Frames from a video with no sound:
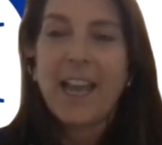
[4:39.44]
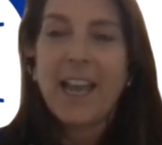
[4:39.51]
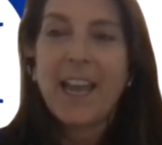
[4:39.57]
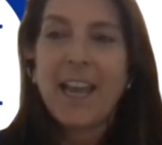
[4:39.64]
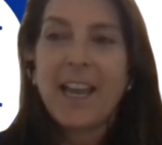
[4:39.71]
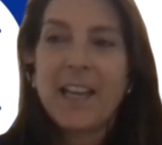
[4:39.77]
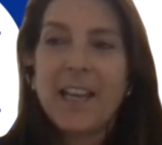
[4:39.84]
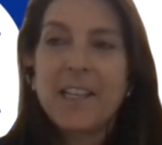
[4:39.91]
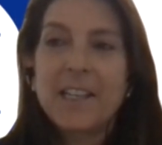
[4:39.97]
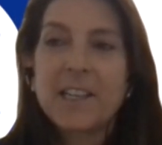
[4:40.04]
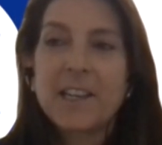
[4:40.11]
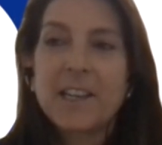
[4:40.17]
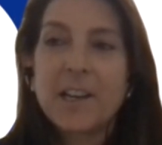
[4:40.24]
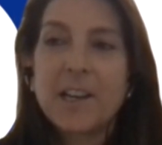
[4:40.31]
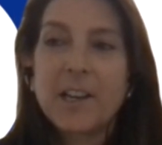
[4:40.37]
and
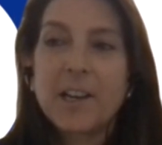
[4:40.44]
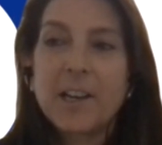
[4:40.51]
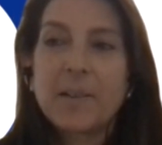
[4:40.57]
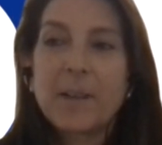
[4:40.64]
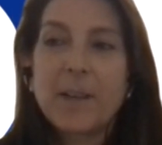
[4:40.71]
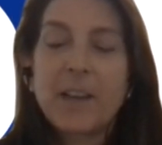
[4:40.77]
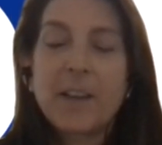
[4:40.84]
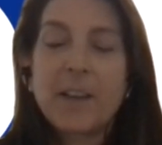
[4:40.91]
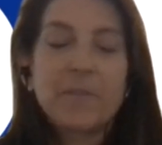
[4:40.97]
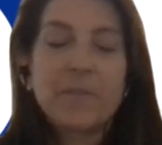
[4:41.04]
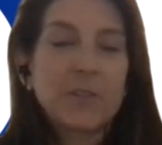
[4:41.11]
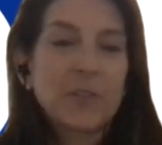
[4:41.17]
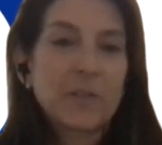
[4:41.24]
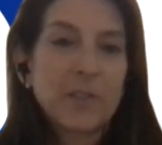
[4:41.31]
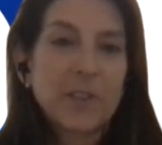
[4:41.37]
uh, I've
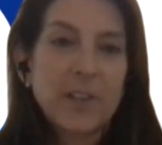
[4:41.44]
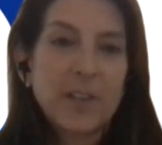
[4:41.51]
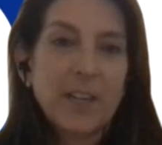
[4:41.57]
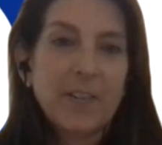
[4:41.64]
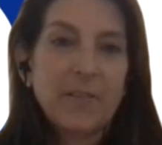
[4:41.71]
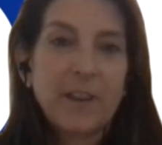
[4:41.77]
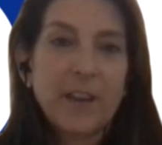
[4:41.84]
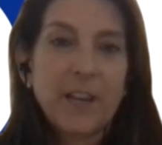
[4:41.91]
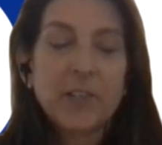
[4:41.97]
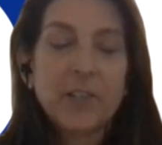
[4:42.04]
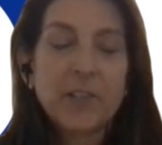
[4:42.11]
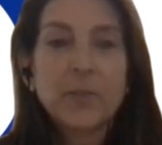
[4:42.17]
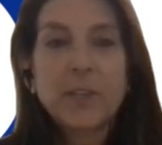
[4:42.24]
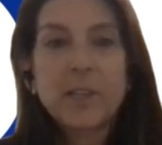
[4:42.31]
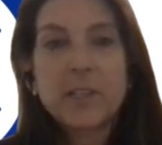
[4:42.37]
served on
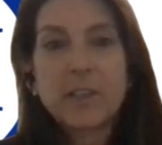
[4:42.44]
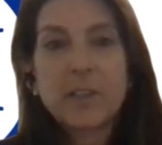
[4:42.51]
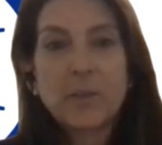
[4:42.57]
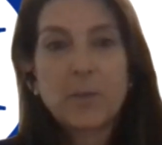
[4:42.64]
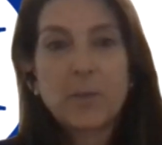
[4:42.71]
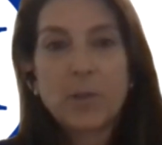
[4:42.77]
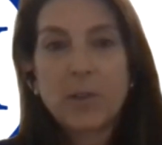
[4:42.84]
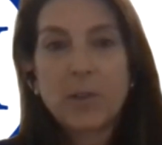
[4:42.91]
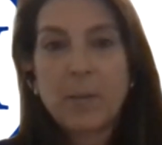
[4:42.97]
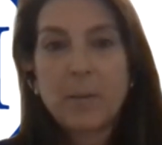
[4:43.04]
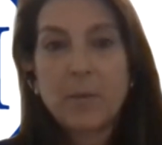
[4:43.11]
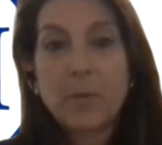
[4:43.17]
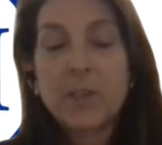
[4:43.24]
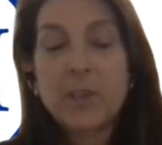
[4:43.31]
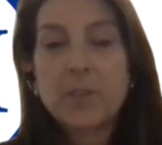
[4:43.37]
advisories of the World
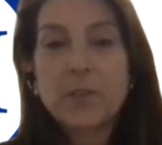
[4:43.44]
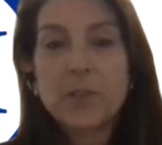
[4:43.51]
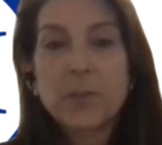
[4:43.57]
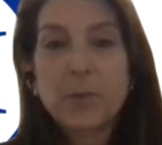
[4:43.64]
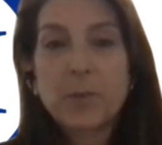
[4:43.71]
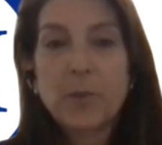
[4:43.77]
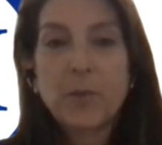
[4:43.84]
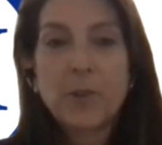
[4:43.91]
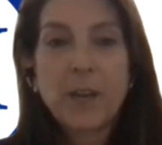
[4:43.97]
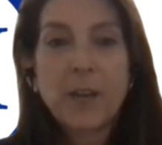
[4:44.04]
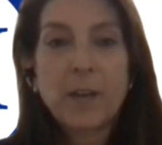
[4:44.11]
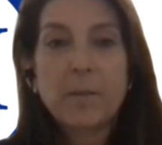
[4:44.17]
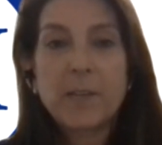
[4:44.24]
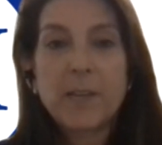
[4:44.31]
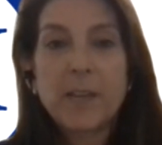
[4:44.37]
Climate Research
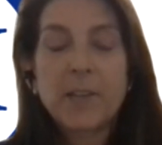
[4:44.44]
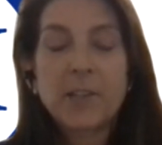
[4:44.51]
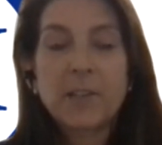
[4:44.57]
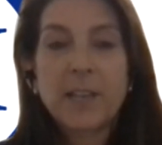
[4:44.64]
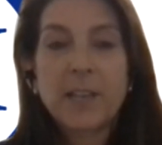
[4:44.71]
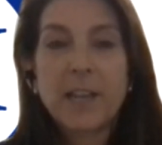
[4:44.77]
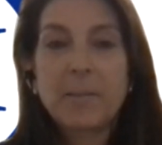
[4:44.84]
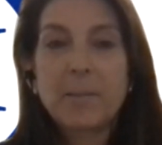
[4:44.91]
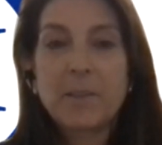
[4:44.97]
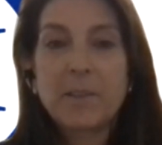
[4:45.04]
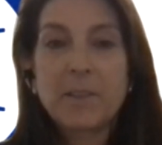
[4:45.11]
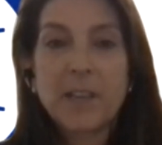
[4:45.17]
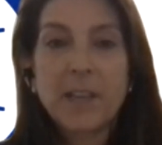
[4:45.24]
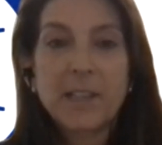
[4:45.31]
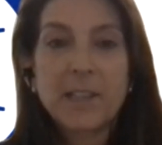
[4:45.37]
Program, the National Academy of
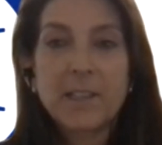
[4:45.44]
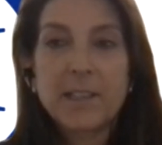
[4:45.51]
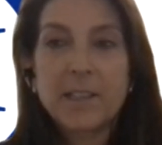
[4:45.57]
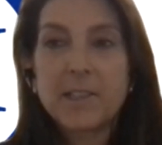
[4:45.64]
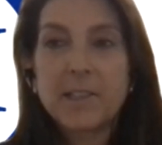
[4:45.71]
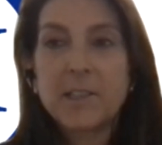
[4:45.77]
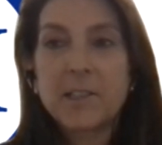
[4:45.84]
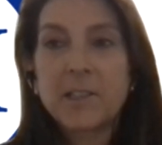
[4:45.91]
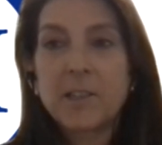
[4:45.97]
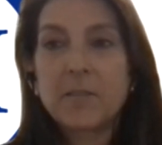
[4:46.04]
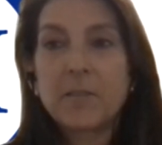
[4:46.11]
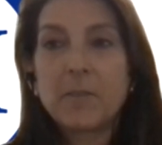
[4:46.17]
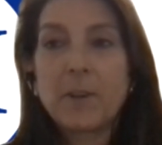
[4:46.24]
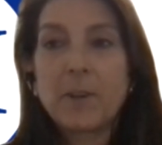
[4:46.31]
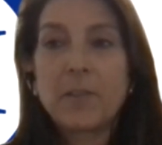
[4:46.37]
Sciences, and a
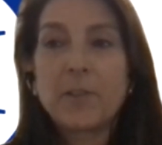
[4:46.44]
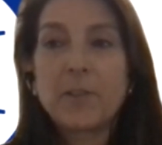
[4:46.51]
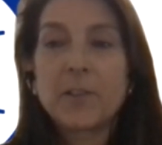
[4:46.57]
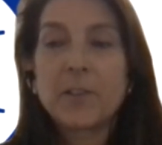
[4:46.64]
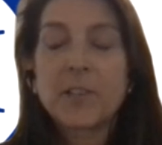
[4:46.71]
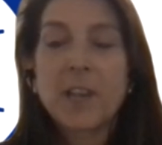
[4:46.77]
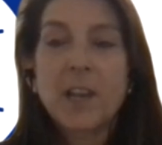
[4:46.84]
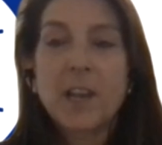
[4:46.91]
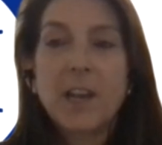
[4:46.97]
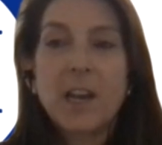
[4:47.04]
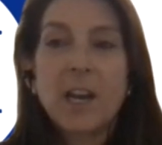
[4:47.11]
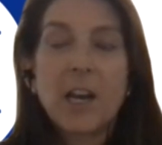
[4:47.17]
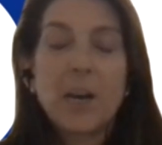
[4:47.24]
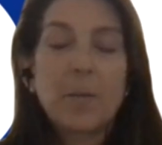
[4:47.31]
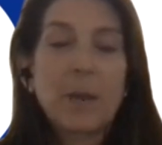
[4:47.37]
few others.
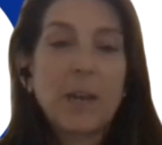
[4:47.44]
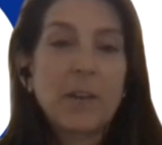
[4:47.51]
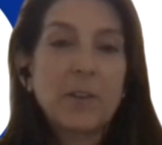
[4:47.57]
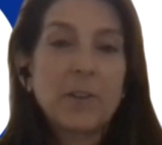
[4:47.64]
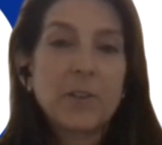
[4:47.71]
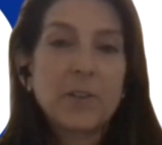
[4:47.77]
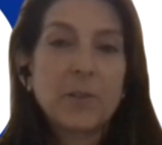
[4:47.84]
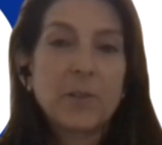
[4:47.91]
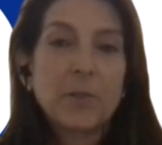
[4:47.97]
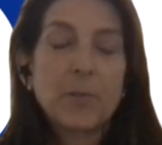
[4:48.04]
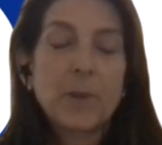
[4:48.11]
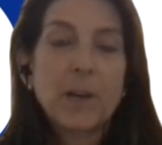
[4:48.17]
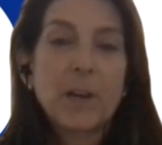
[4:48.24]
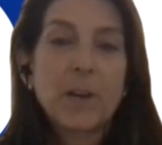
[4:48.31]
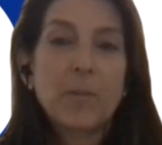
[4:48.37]
Um, I
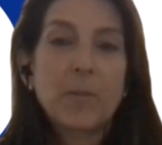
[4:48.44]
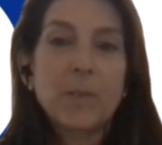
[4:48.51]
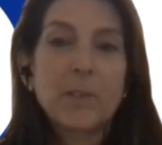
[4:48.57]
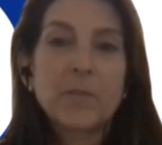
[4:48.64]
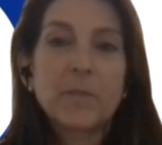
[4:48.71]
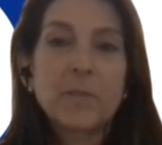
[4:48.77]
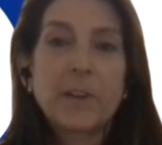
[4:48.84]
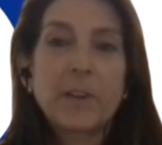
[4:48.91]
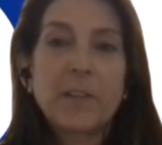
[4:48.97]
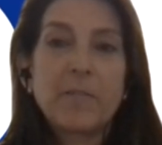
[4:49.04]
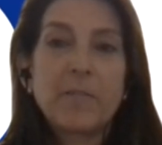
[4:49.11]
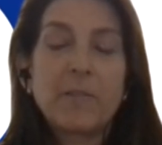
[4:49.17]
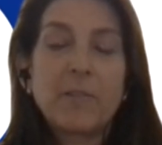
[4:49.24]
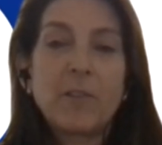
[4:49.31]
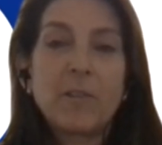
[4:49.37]
also uh, was very
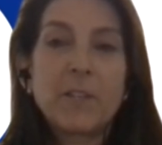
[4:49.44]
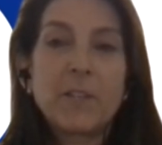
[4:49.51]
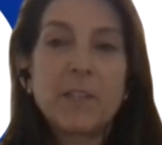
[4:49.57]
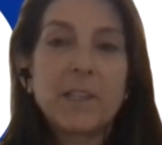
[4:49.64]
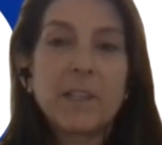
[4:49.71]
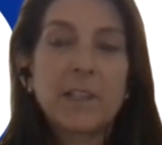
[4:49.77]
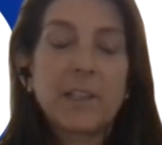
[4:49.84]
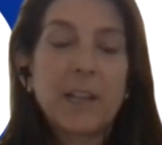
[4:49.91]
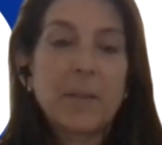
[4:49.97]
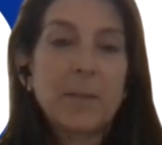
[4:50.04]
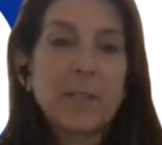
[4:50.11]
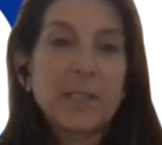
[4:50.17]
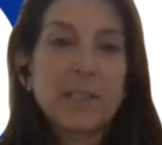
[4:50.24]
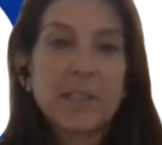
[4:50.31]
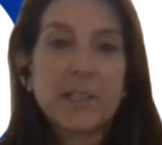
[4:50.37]
involved in the
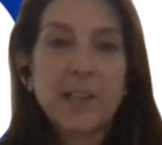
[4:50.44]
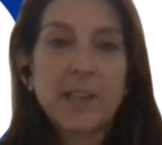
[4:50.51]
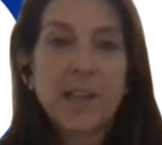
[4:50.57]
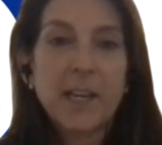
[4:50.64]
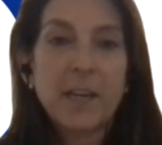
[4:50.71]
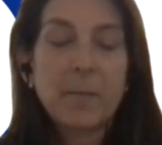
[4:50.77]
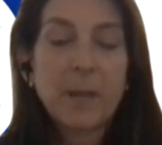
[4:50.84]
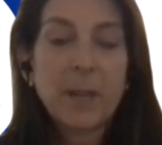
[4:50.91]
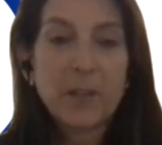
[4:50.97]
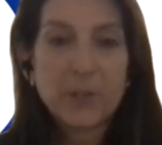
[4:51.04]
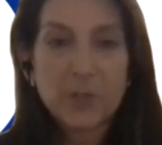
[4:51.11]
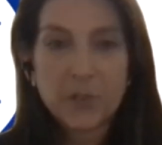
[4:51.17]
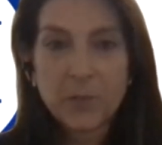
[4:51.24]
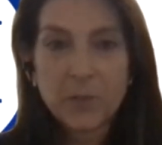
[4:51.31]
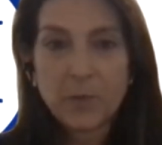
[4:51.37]
Climate and Society
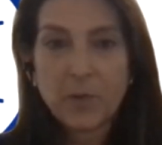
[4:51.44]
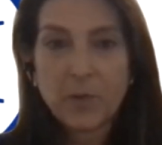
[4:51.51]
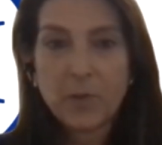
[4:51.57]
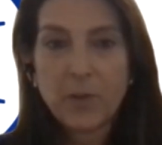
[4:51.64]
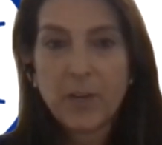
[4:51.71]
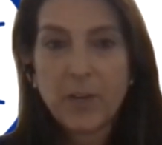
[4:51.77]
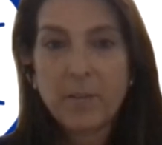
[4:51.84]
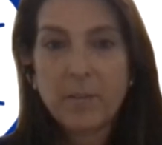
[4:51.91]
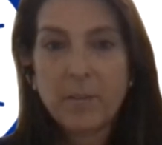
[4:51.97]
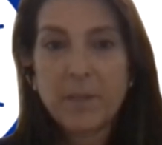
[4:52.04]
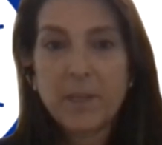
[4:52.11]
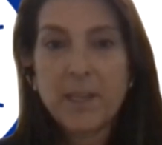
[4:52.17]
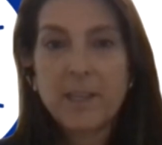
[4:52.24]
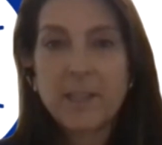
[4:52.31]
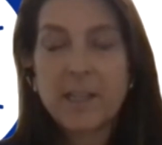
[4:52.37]
Master's Program
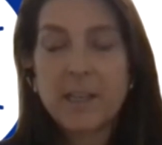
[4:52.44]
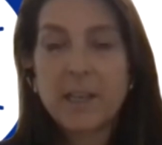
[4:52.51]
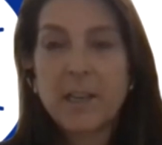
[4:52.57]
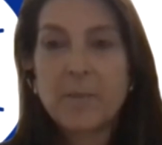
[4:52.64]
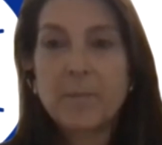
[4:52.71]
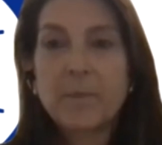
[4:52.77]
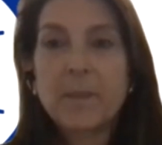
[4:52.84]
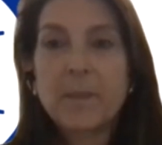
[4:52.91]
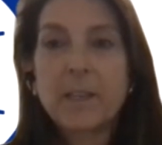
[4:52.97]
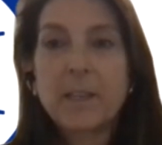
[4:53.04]
that um,